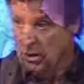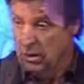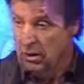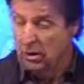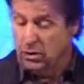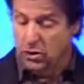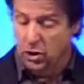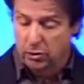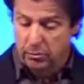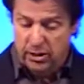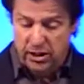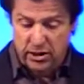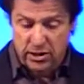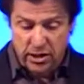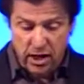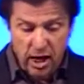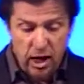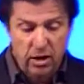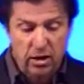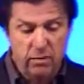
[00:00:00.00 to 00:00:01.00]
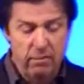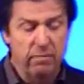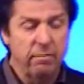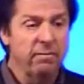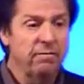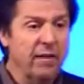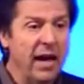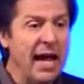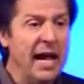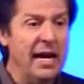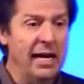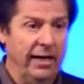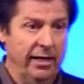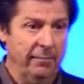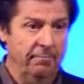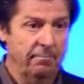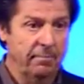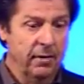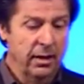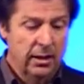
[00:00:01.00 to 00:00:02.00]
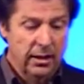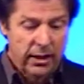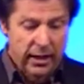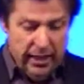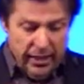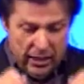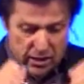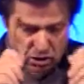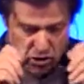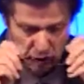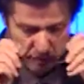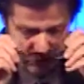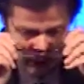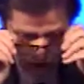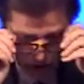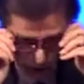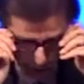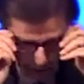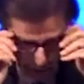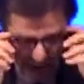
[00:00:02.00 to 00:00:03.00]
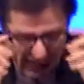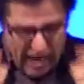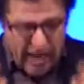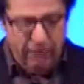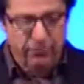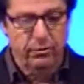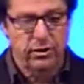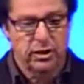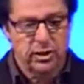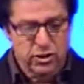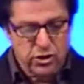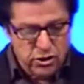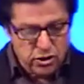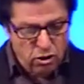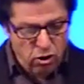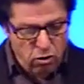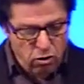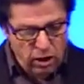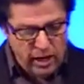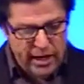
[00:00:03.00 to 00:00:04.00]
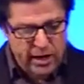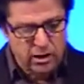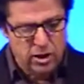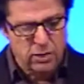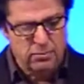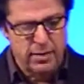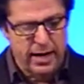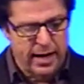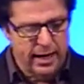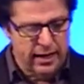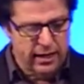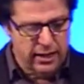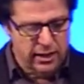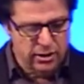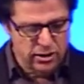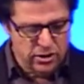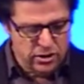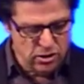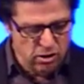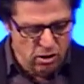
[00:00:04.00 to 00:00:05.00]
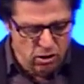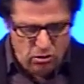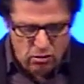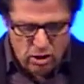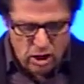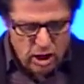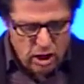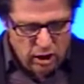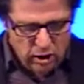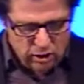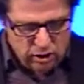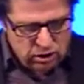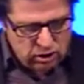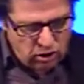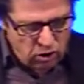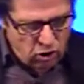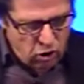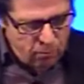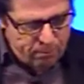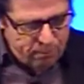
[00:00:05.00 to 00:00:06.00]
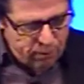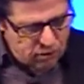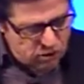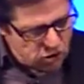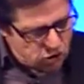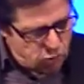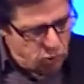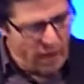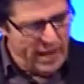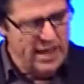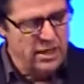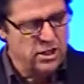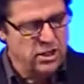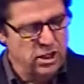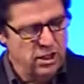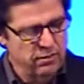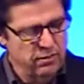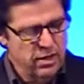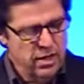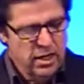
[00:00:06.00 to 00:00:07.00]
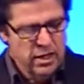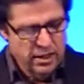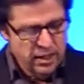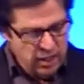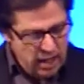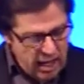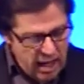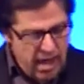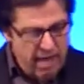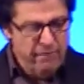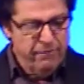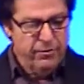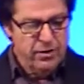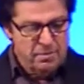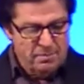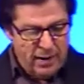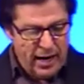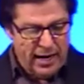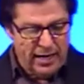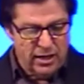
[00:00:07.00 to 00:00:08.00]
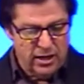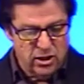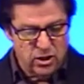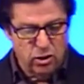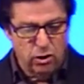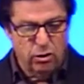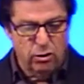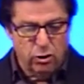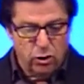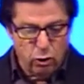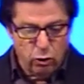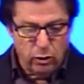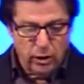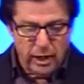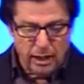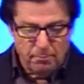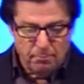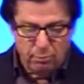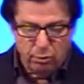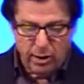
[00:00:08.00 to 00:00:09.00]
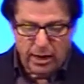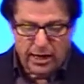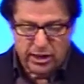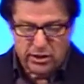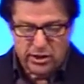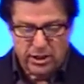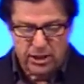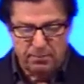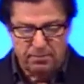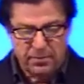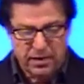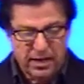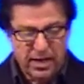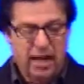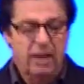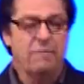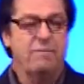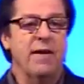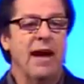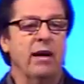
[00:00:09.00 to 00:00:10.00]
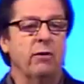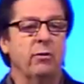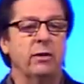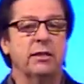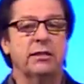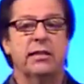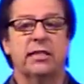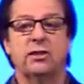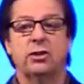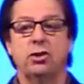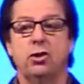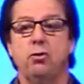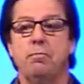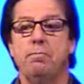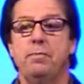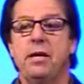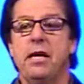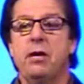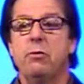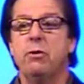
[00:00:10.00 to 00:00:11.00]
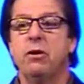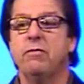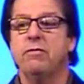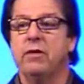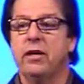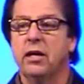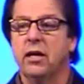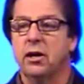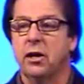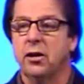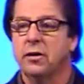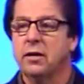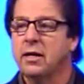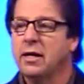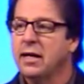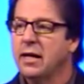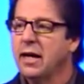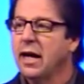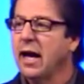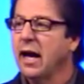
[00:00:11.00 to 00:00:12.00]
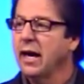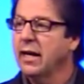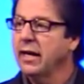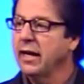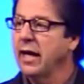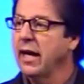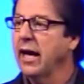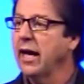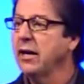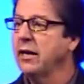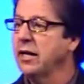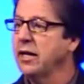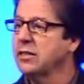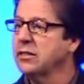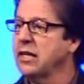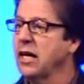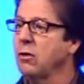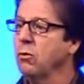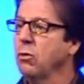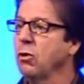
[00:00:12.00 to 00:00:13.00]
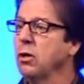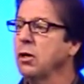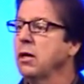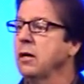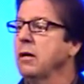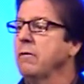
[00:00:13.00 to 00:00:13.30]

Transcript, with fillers: There's going to be this unveiling. And he's going to be so powerful and so charismatic and so, so persuasive that everybody's going to embrace him. In fact, when it says to be revealed, again, it's that word